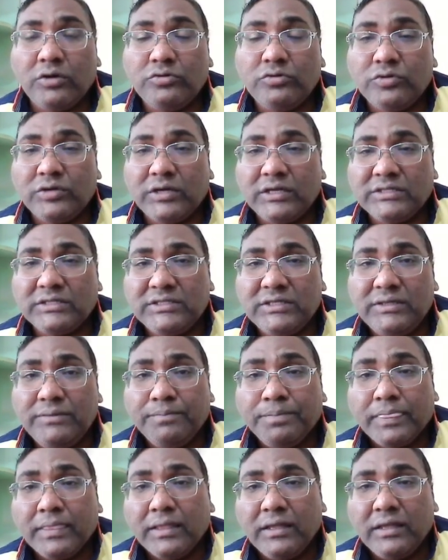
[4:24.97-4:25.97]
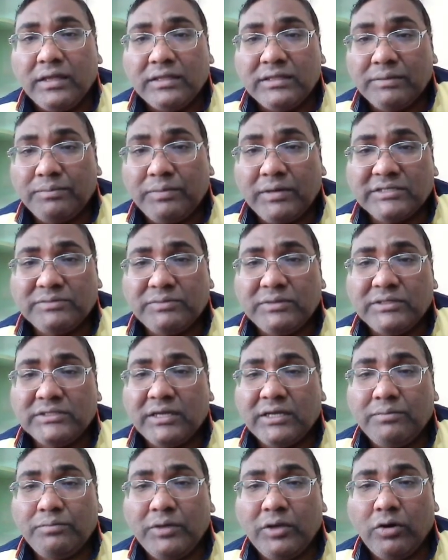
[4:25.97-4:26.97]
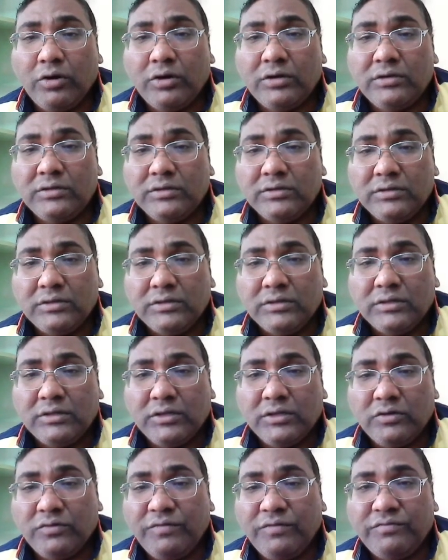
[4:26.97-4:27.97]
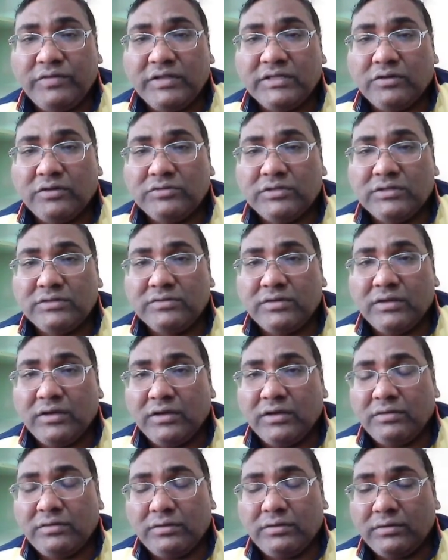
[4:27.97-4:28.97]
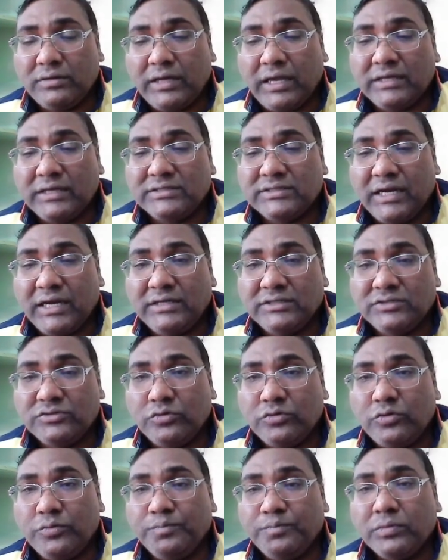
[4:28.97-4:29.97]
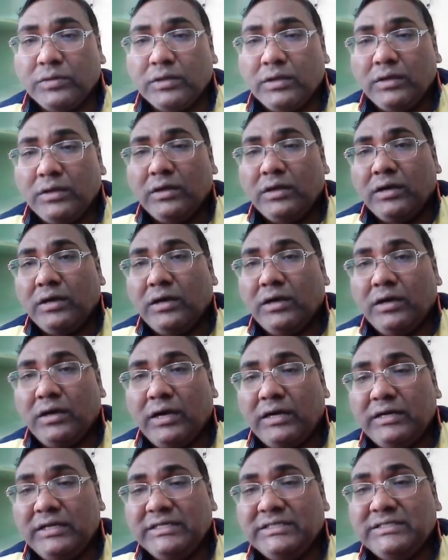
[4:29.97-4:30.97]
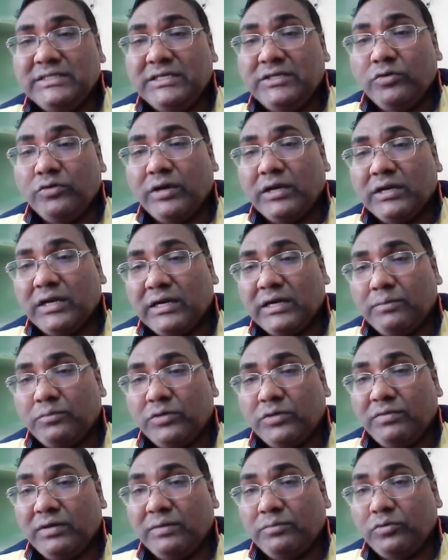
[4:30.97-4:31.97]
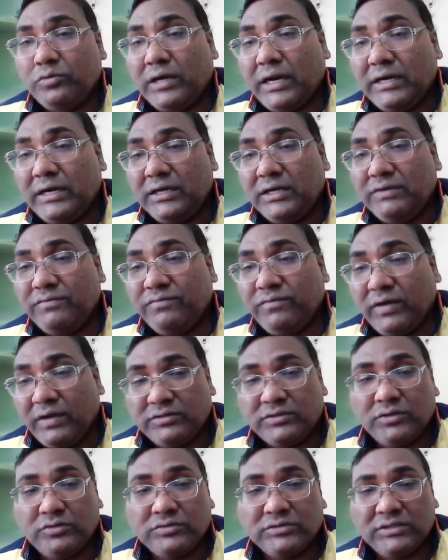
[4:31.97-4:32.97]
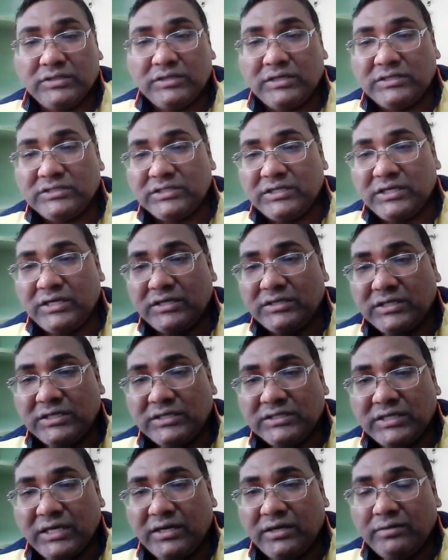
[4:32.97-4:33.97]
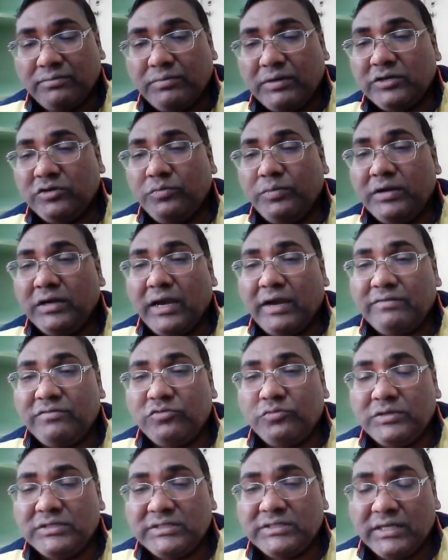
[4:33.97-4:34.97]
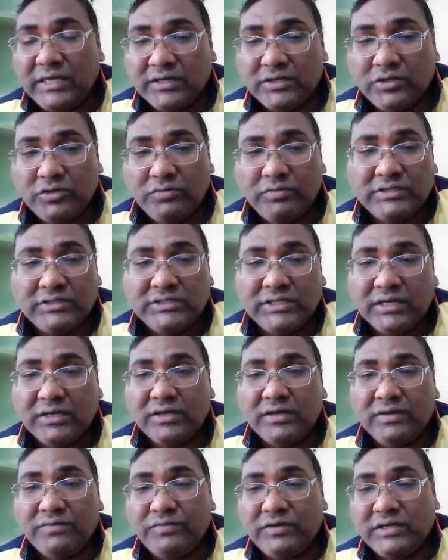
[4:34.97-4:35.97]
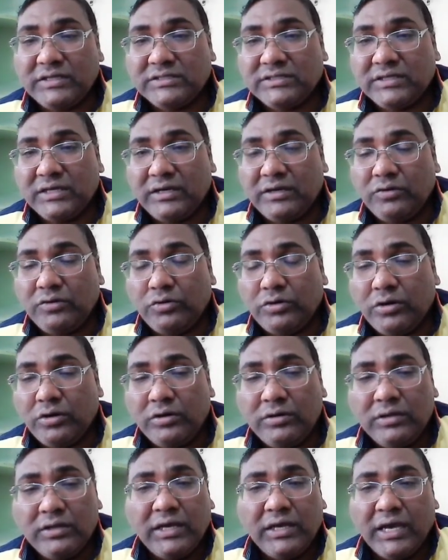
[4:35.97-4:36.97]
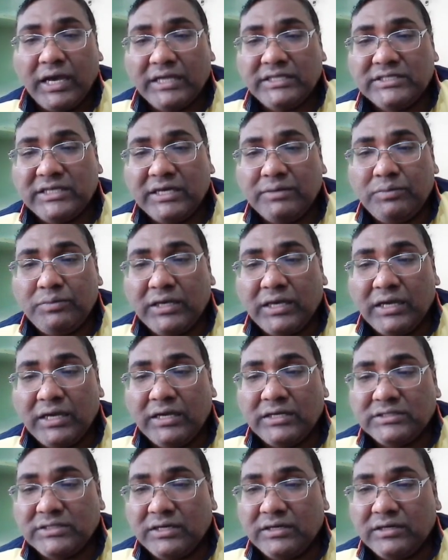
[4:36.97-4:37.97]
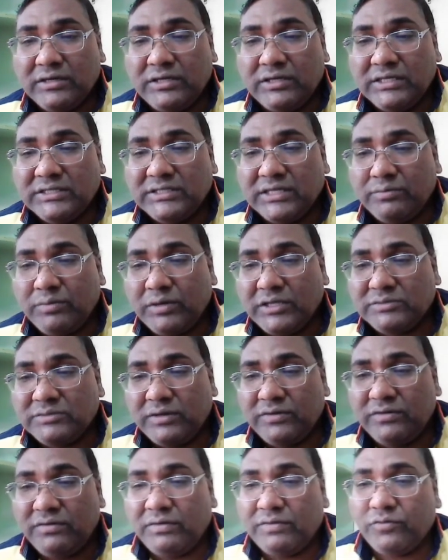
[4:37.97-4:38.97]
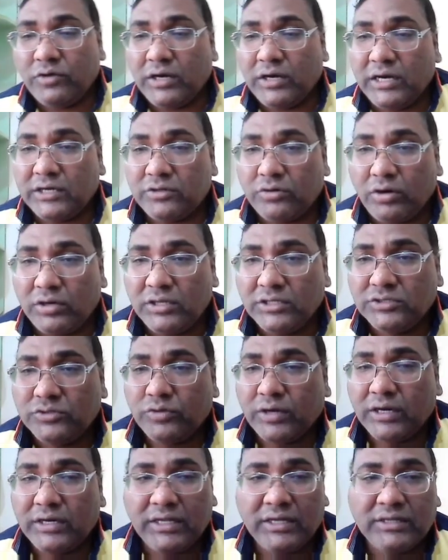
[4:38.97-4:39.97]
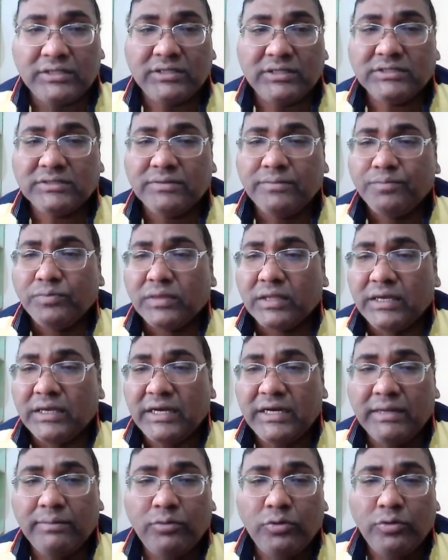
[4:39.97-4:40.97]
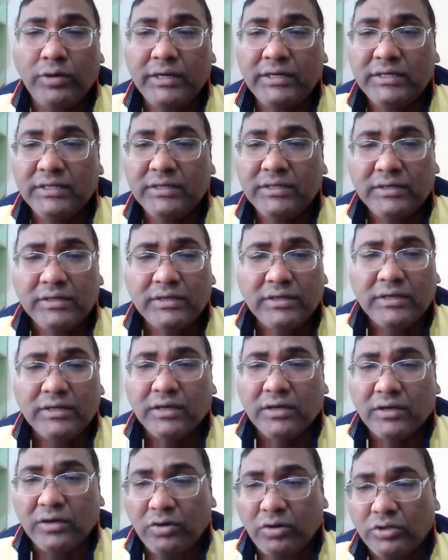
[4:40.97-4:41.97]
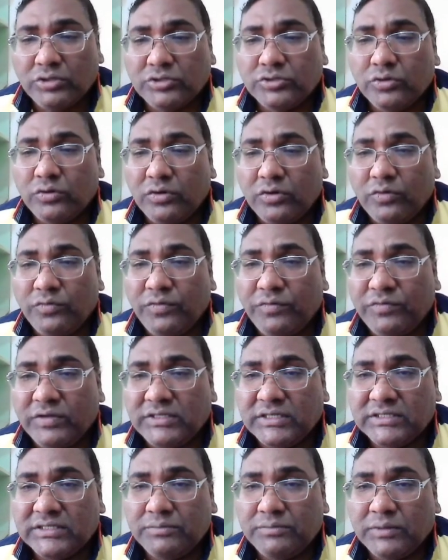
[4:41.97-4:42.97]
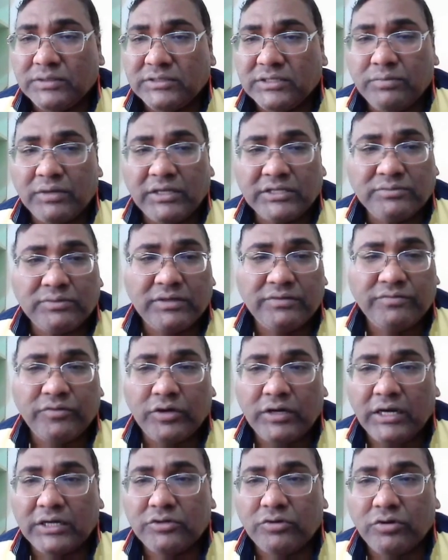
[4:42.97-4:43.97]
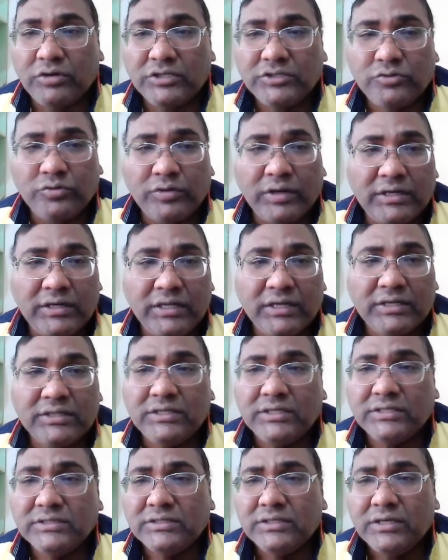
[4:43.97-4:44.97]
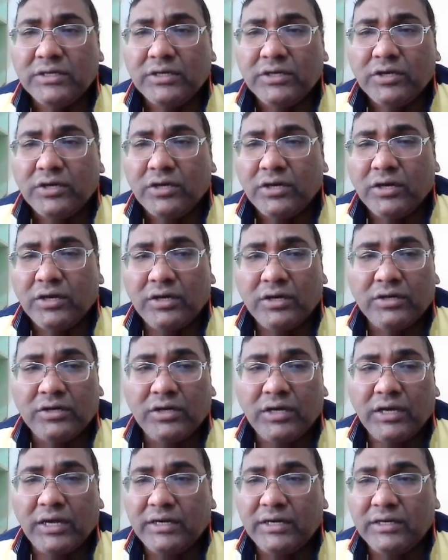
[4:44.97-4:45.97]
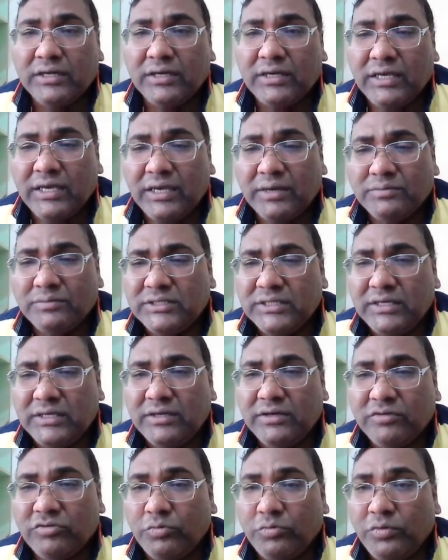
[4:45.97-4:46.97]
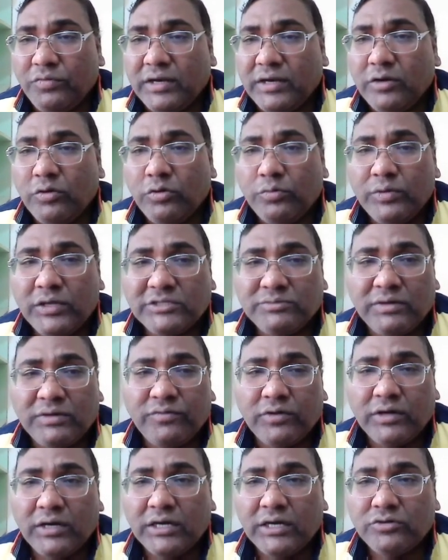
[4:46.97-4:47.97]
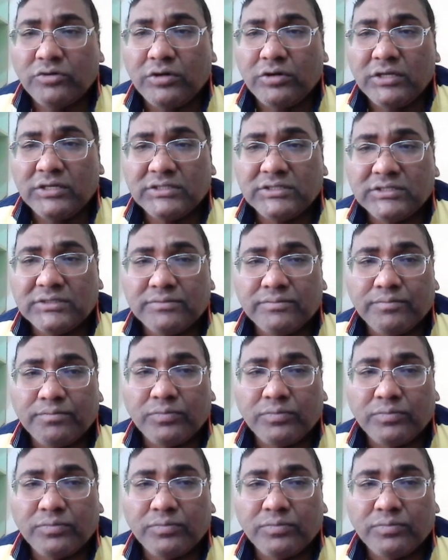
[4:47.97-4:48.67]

You can see the placements are beyond 50,000 ranks, right? So and EC you can get up to even to 95,000 in Sairam, but you have to be selective and check if it is good or not. HKBK, it's a decent placement even for electronics, you can take this. EWIT also 50-60% placement for electronics, you can take this. And AMC, it will be very low placement for electronics.